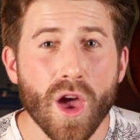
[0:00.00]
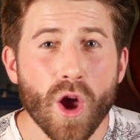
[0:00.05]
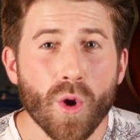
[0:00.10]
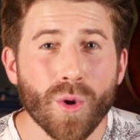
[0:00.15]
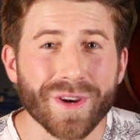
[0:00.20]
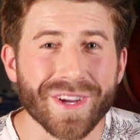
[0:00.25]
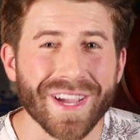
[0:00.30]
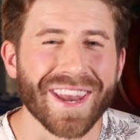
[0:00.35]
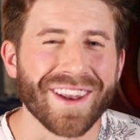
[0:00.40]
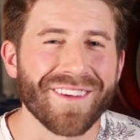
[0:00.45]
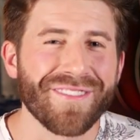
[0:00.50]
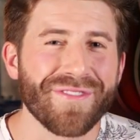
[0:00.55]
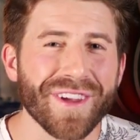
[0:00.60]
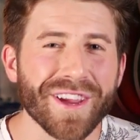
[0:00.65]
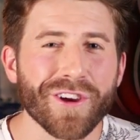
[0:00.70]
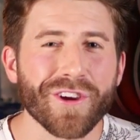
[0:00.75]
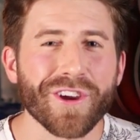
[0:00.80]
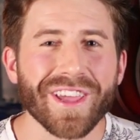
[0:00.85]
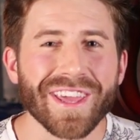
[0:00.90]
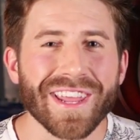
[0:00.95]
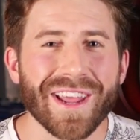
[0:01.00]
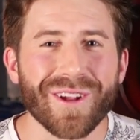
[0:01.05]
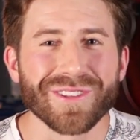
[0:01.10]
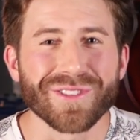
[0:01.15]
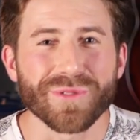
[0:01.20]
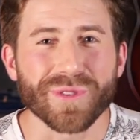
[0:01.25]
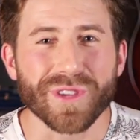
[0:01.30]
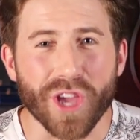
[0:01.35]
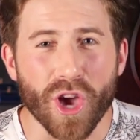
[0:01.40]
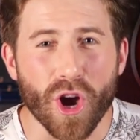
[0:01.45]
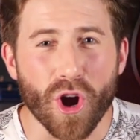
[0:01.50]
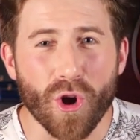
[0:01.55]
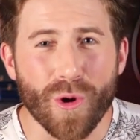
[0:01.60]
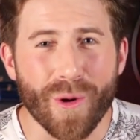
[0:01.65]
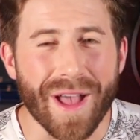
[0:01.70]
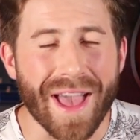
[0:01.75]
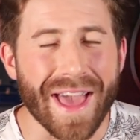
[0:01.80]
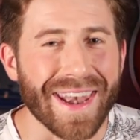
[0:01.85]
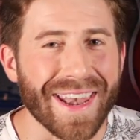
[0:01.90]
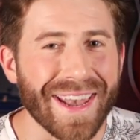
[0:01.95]
We're kind of figuring it out as we
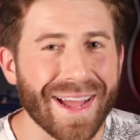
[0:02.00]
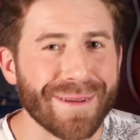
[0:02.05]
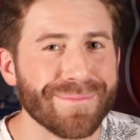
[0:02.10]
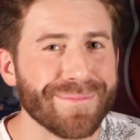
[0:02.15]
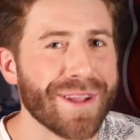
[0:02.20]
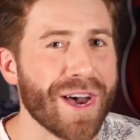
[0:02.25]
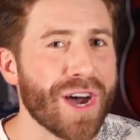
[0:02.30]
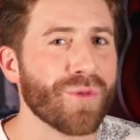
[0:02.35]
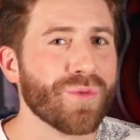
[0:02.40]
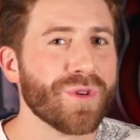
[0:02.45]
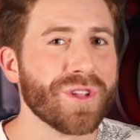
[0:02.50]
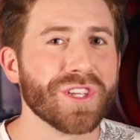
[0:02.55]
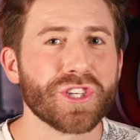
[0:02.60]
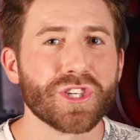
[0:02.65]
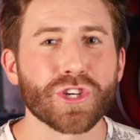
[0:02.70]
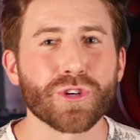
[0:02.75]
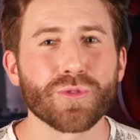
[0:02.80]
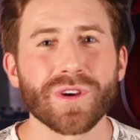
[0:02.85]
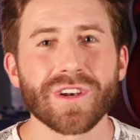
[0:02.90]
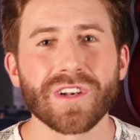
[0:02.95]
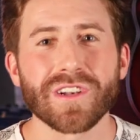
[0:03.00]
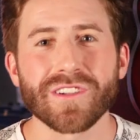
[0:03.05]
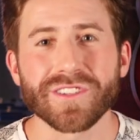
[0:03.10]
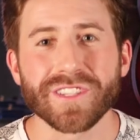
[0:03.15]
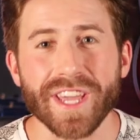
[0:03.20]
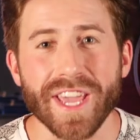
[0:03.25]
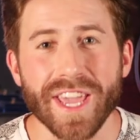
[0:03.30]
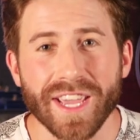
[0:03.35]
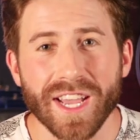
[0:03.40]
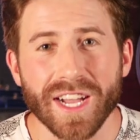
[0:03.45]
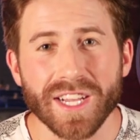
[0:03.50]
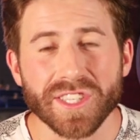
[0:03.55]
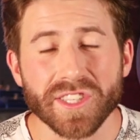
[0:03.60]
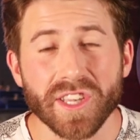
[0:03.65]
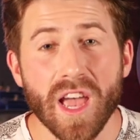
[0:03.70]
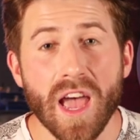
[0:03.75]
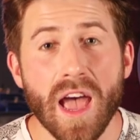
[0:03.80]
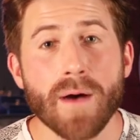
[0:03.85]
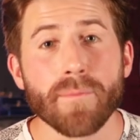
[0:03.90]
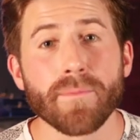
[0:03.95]
go, and I'm not really sure where it'll take
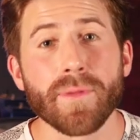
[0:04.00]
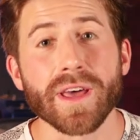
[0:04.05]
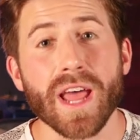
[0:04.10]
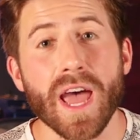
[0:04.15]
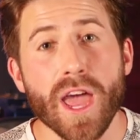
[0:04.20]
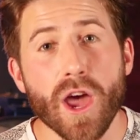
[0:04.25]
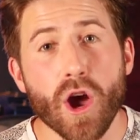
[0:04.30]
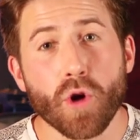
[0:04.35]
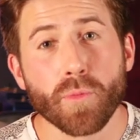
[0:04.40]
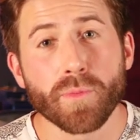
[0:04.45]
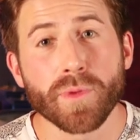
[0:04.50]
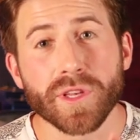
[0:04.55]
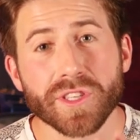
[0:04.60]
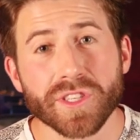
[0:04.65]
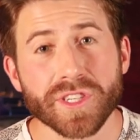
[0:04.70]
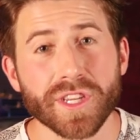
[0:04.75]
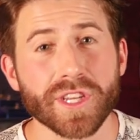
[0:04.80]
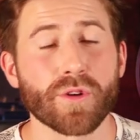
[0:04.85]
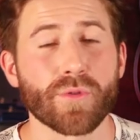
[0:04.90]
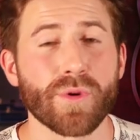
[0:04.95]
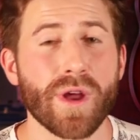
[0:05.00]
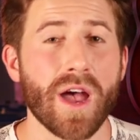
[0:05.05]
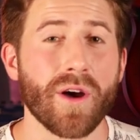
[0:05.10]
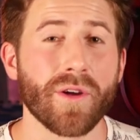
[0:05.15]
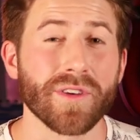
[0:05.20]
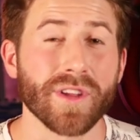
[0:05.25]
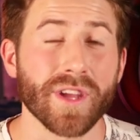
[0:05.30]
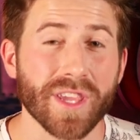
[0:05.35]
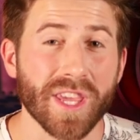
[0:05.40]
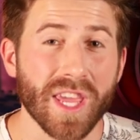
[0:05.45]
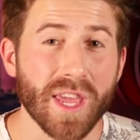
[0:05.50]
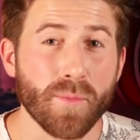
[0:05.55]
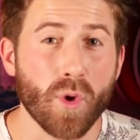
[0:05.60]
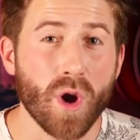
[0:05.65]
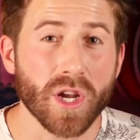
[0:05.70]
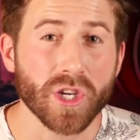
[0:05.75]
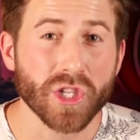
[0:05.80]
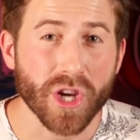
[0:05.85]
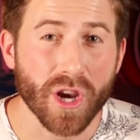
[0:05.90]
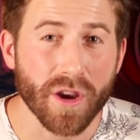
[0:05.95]
us, but I hope you'll stick around and keep
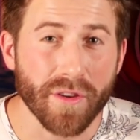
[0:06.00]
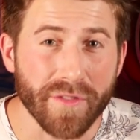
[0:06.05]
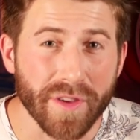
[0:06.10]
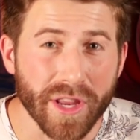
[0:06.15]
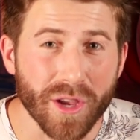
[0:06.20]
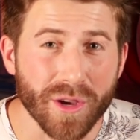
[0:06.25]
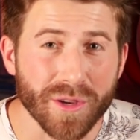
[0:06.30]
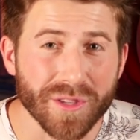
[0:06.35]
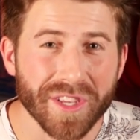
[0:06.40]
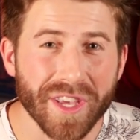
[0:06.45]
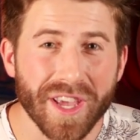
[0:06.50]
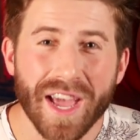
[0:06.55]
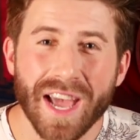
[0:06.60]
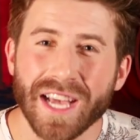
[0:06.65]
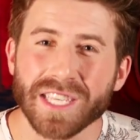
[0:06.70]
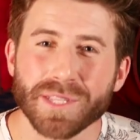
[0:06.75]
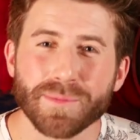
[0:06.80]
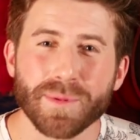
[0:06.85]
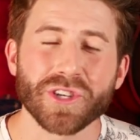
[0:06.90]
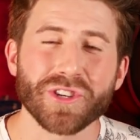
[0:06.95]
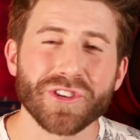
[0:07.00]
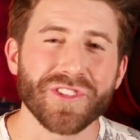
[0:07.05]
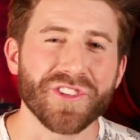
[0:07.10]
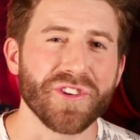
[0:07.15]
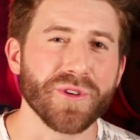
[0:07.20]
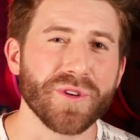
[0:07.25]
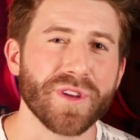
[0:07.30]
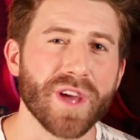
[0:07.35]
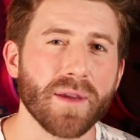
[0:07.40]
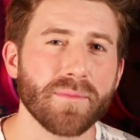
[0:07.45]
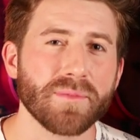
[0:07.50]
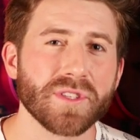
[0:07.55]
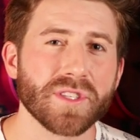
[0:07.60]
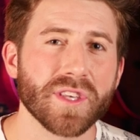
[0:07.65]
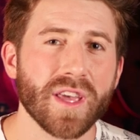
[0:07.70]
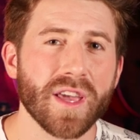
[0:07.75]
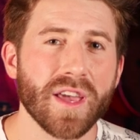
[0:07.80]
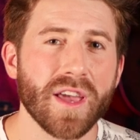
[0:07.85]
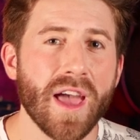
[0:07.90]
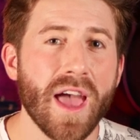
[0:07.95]
watching our videos, especially the new
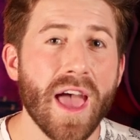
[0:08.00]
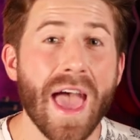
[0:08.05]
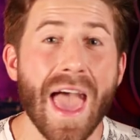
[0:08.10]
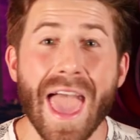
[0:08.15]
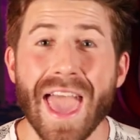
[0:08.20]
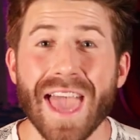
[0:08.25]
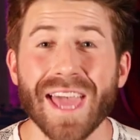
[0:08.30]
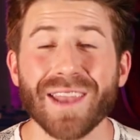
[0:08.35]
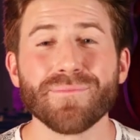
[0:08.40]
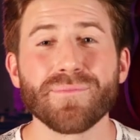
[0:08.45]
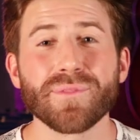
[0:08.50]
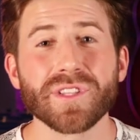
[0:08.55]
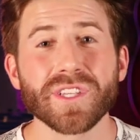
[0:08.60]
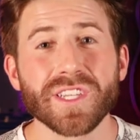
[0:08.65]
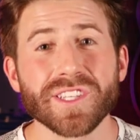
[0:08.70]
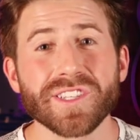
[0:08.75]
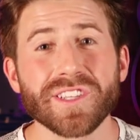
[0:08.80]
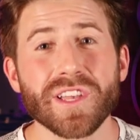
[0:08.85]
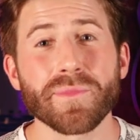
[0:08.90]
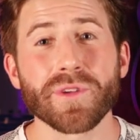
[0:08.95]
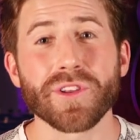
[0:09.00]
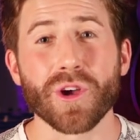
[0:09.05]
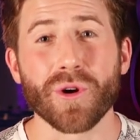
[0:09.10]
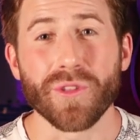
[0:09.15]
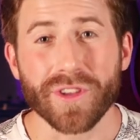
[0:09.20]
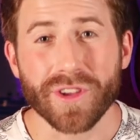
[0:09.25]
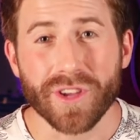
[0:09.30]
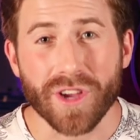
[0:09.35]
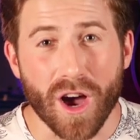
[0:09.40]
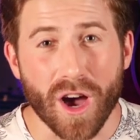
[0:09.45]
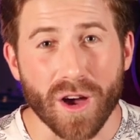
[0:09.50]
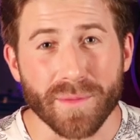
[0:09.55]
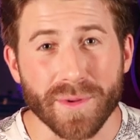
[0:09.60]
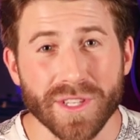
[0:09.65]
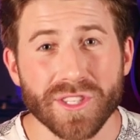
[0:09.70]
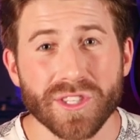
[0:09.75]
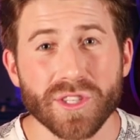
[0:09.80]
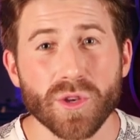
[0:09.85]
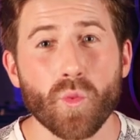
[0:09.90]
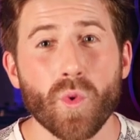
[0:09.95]
types. And please let me know in the
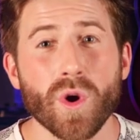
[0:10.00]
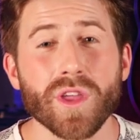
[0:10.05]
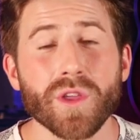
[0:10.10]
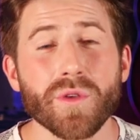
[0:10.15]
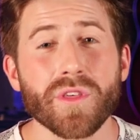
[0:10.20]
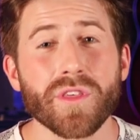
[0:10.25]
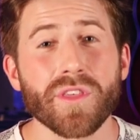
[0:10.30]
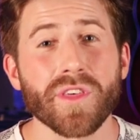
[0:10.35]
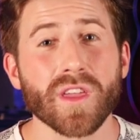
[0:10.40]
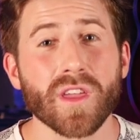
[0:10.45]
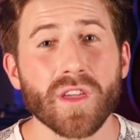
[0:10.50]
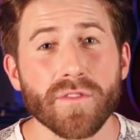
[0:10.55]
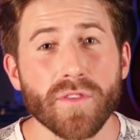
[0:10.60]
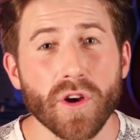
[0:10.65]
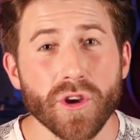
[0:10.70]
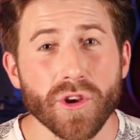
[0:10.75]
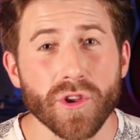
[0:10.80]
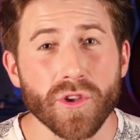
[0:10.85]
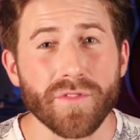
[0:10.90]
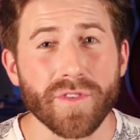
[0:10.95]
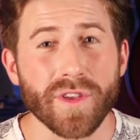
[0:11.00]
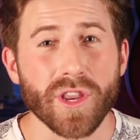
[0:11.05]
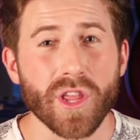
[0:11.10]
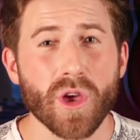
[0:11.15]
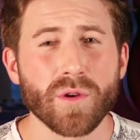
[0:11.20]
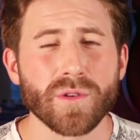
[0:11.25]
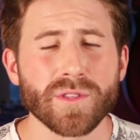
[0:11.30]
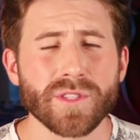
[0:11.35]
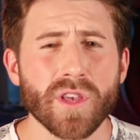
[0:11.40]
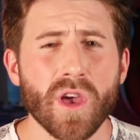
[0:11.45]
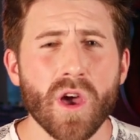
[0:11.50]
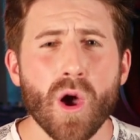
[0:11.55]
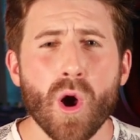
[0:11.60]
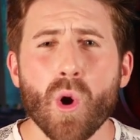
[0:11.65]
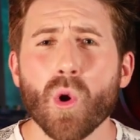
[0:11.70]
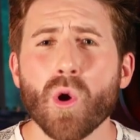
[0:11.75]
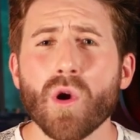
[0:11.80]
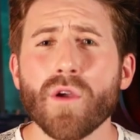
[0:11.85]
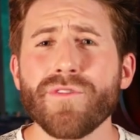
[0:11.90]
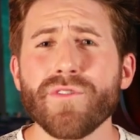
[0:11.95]
comments what you think of our new videos,
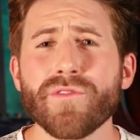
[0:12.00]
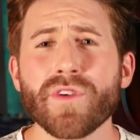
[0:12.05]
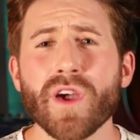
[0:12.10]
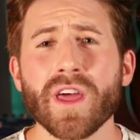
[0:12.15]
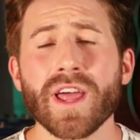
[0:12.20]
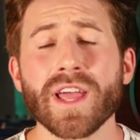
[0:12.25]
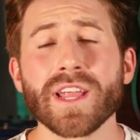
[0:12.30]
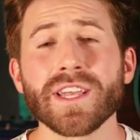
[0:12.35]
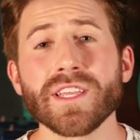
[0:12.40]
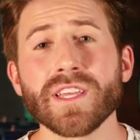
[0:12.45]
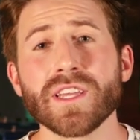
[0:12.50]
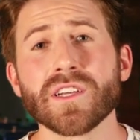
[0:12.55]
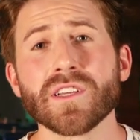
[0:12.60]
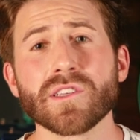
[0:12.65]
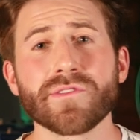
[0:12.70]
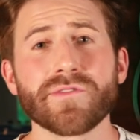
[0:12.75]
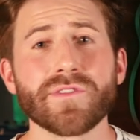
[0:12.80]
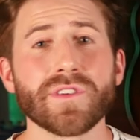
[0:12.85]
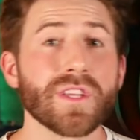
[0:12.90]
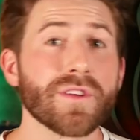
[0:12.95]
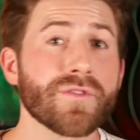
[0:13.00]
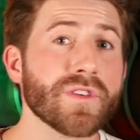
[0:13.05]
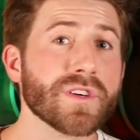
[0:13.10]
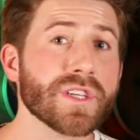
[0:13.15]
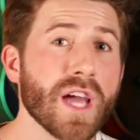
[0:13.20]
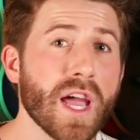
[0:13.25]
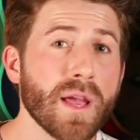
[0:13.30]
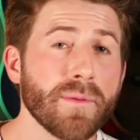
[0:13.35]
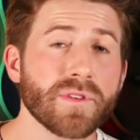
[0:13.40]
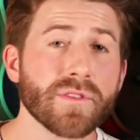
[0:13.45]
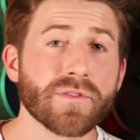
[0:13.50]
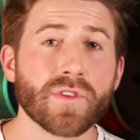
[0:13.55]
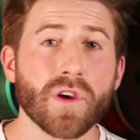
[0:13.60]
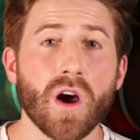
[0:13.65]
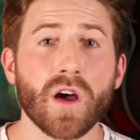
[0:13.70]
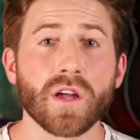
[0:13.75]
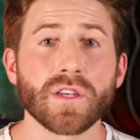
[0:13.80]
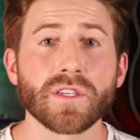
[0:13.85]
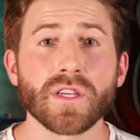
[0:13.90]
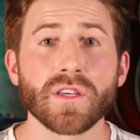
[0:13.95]
or if you've got ideas for different types of
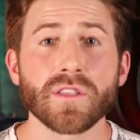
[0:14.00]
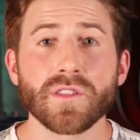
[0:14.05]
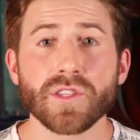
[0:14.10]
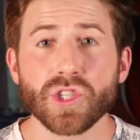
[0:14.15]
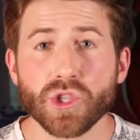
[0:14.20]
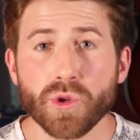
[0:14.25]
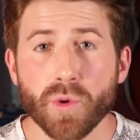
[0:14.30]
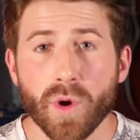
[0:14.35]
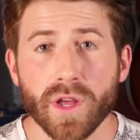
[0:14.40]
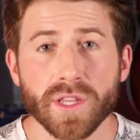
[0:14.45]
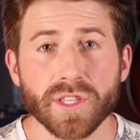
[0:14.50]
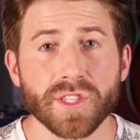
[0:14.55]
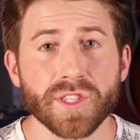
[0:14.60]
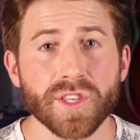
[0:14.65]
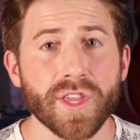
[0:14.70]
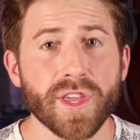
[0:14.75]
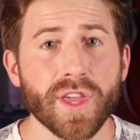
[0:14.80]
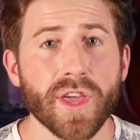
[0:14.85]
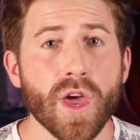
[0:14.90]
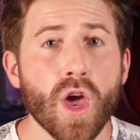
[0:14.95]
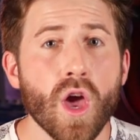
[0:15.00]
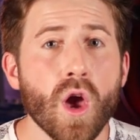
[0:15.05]
content that you want to see.